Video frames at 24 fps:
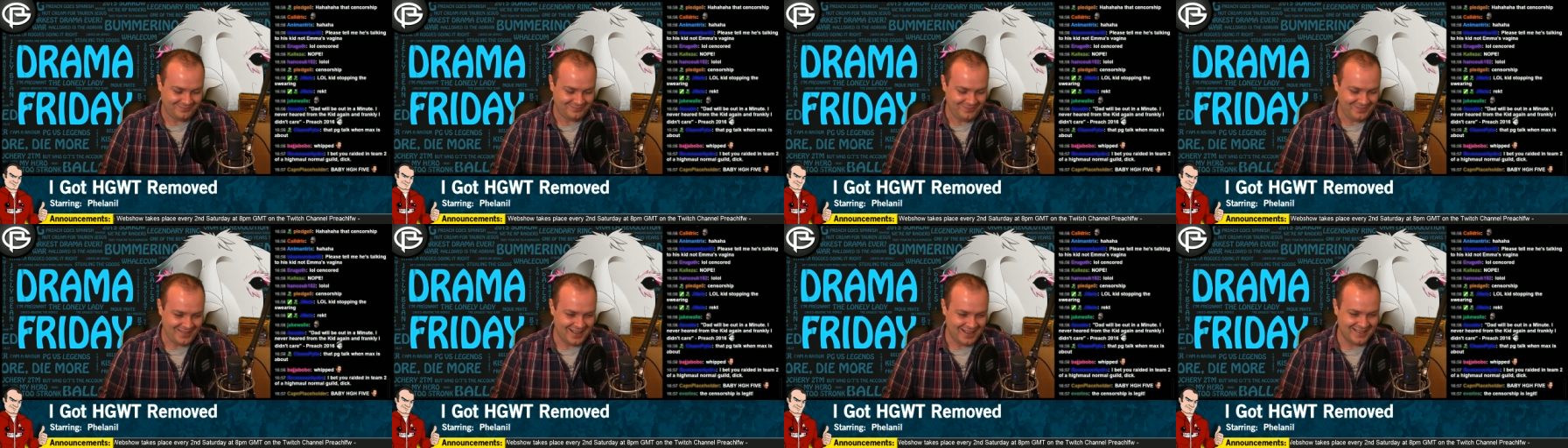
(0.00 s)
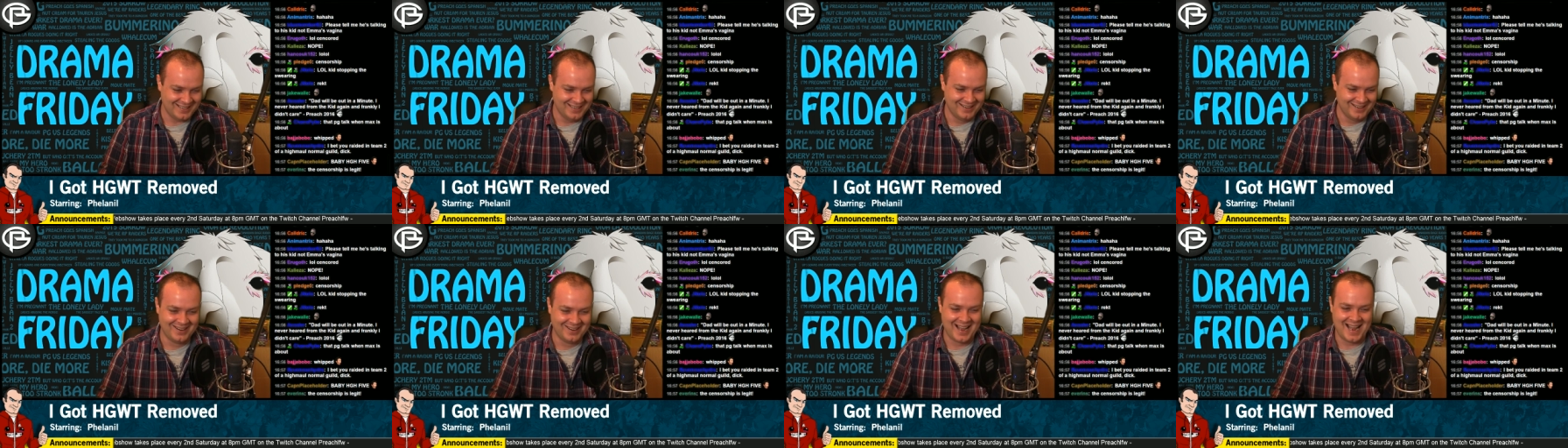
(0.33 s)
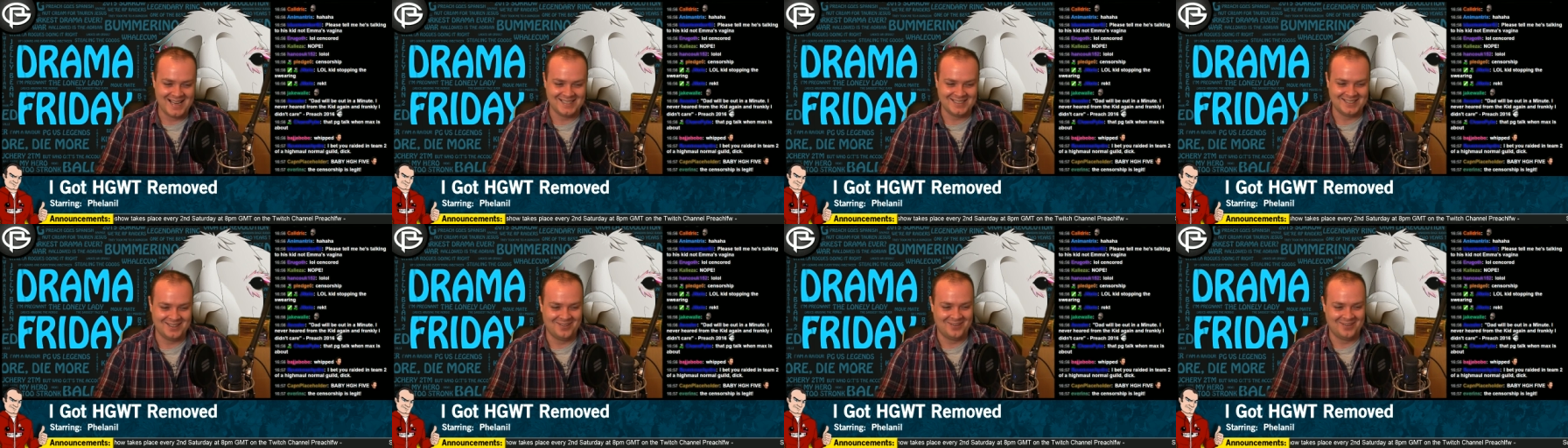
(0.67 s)
you
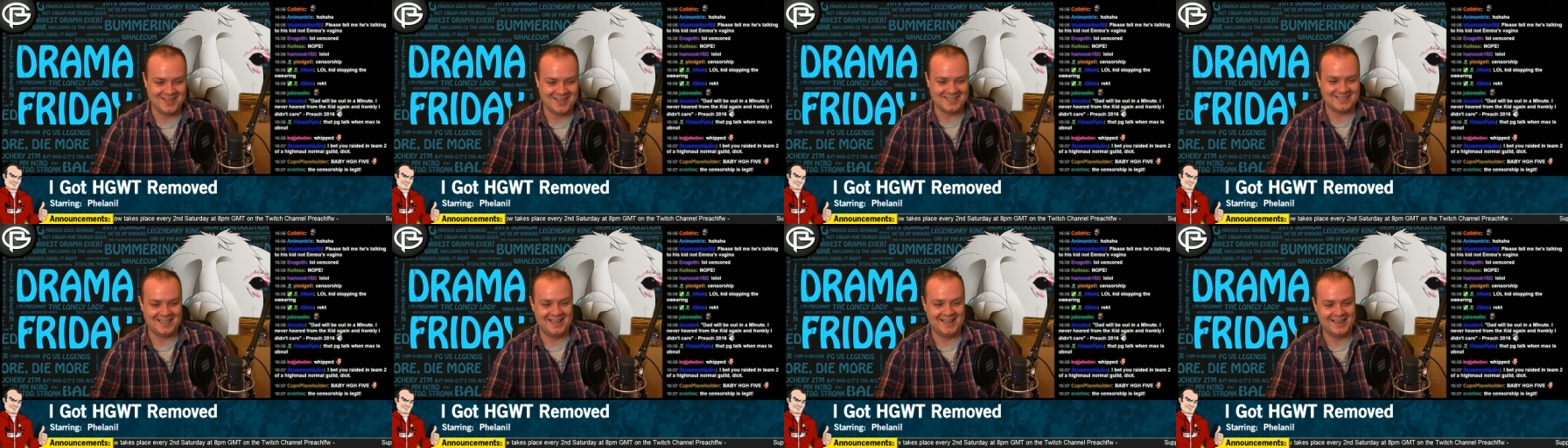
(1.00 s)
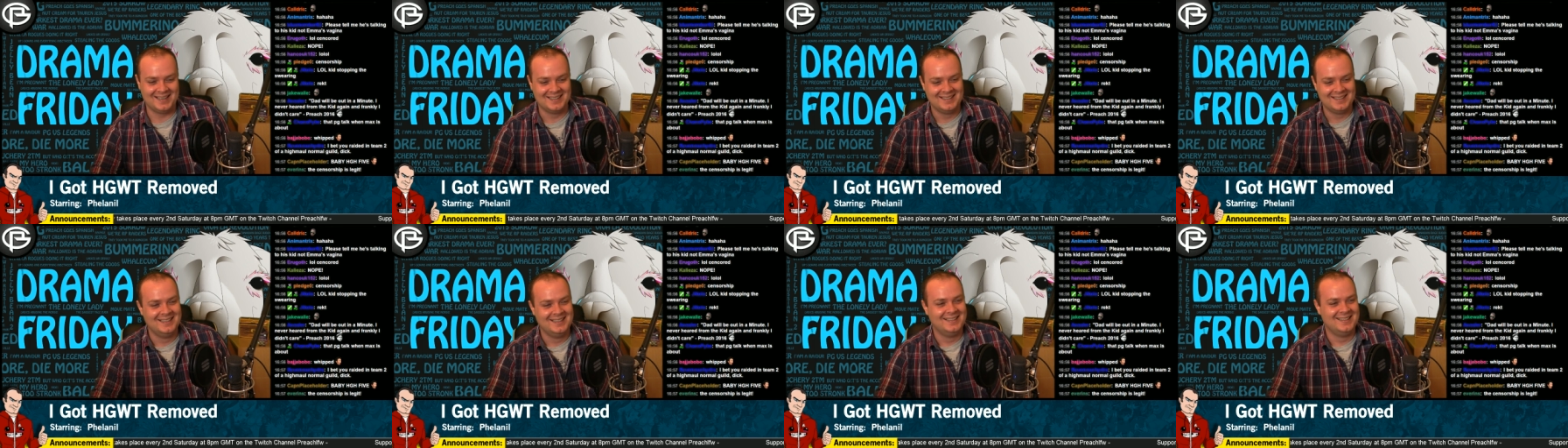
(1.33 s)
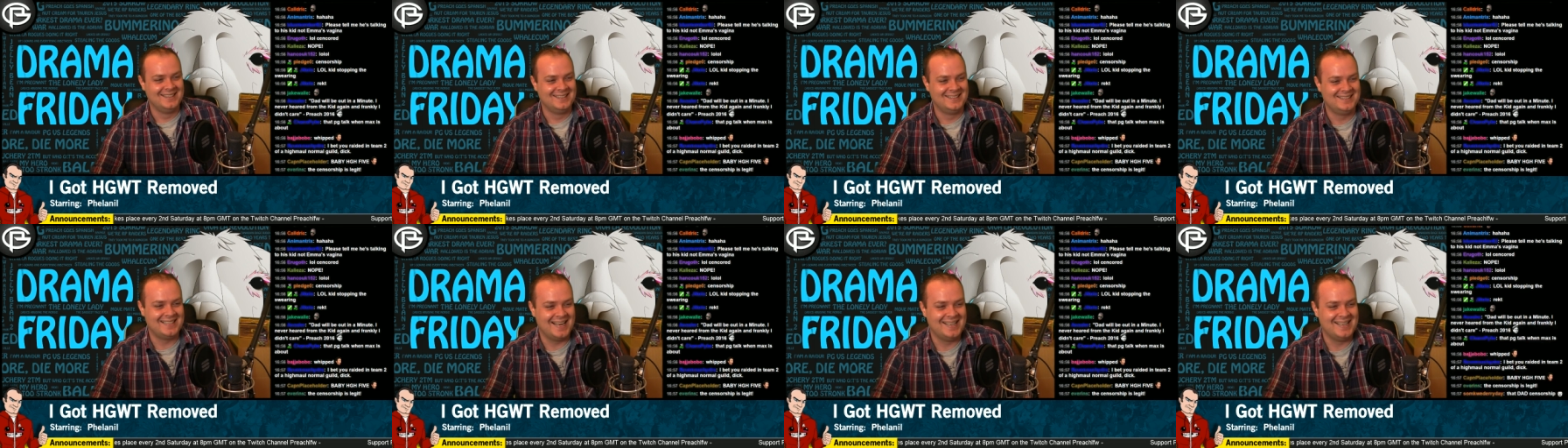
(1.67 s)
guys know what it's like. The
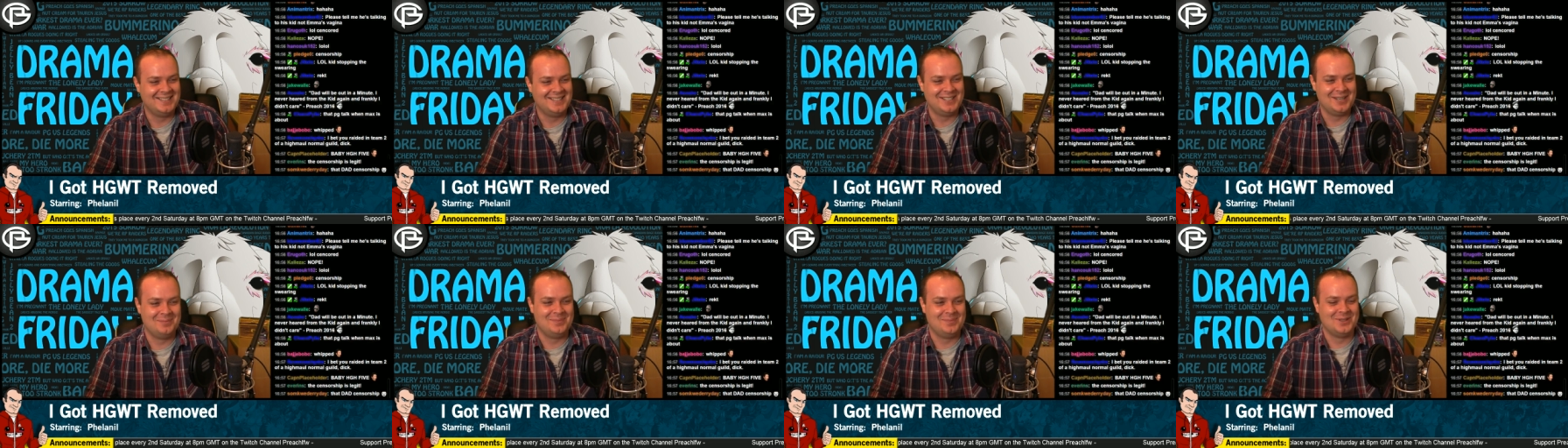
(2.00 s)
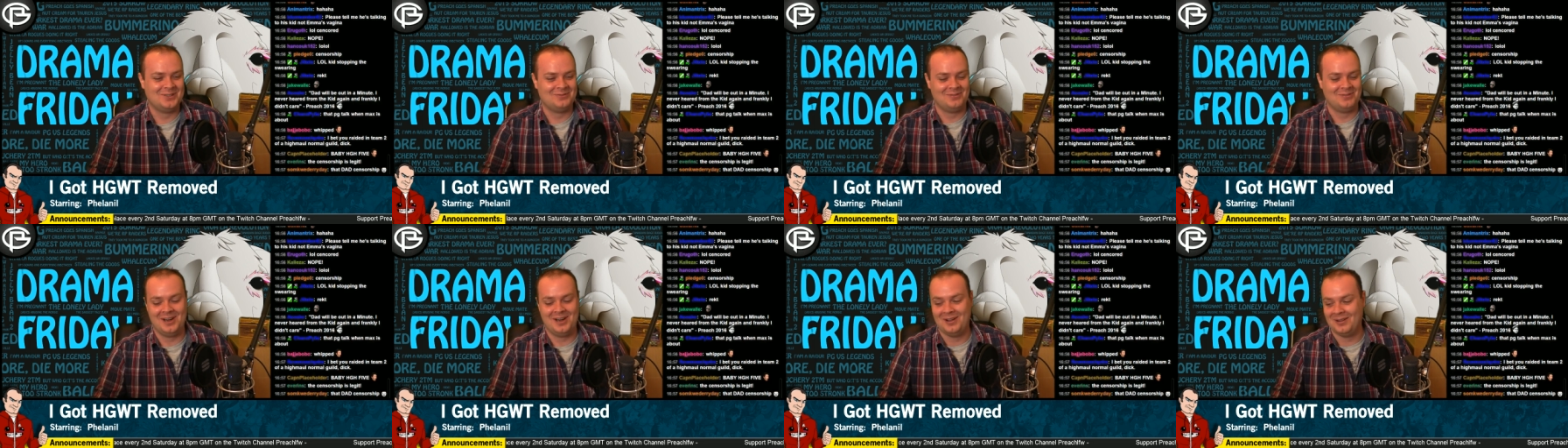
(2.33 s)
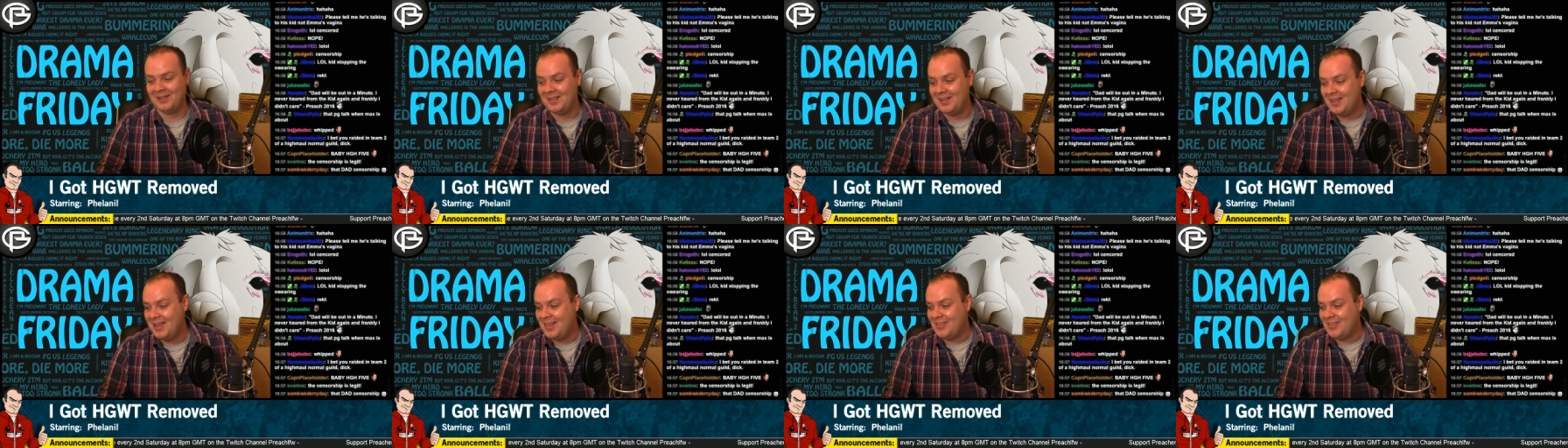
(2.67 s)
censorship is real.